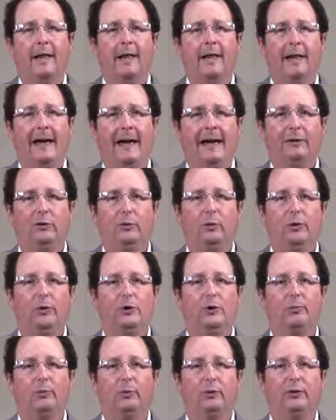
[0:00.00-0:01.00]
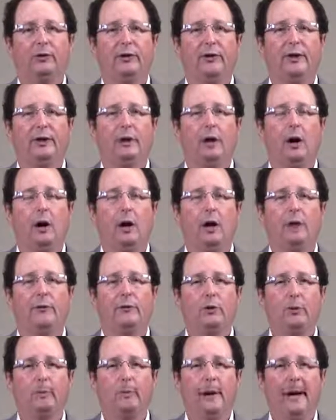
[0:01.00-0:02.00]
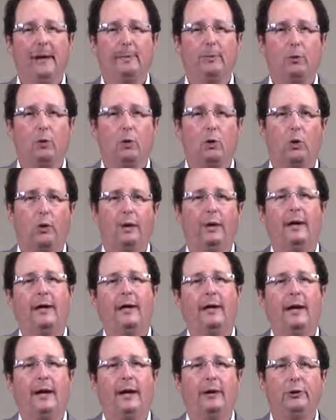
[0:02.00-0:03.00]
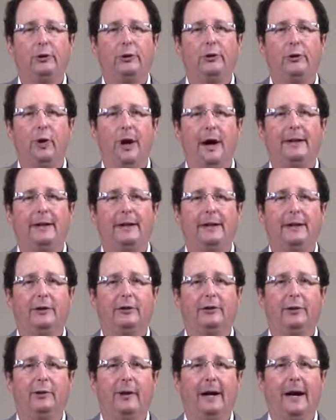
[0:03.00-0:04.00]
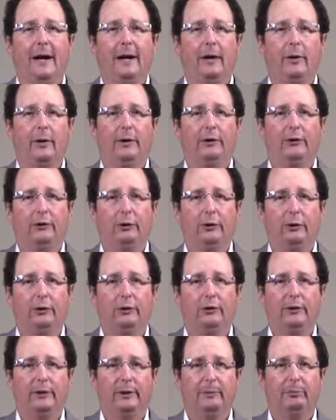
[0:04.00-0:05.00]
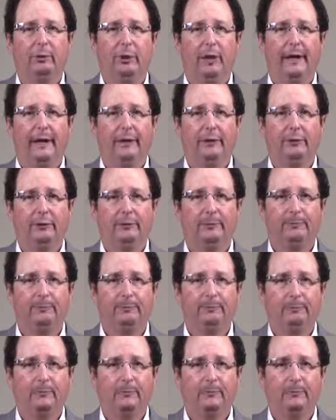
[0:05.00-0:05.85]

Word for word: that's when you present all of your paperwork and you try to get your IRS solution in place.